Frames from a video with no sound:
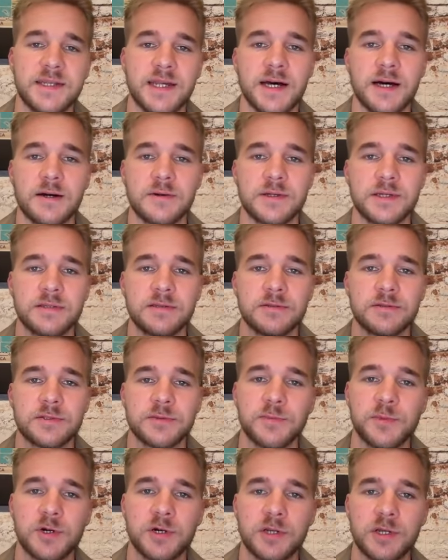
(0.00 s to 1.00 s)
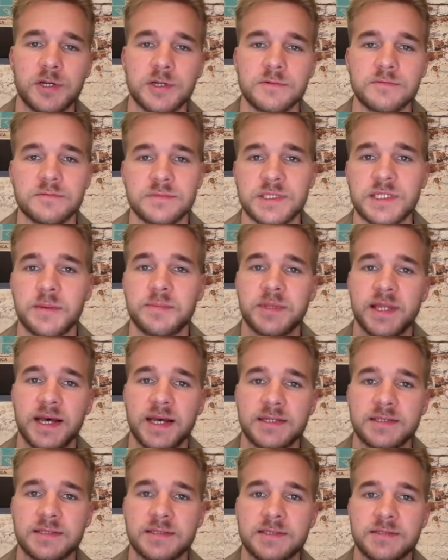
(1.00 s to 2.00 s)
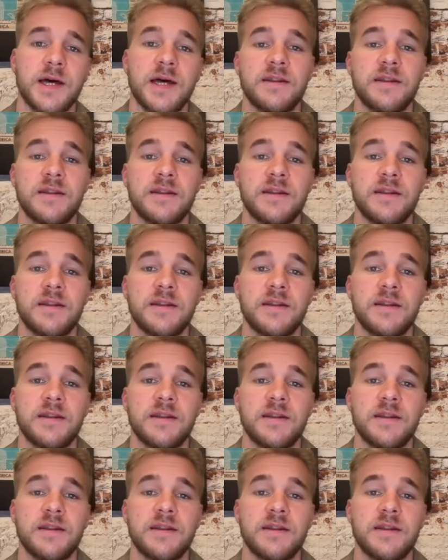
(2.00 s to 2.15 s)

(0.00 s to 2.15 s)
down into smaller subtasks.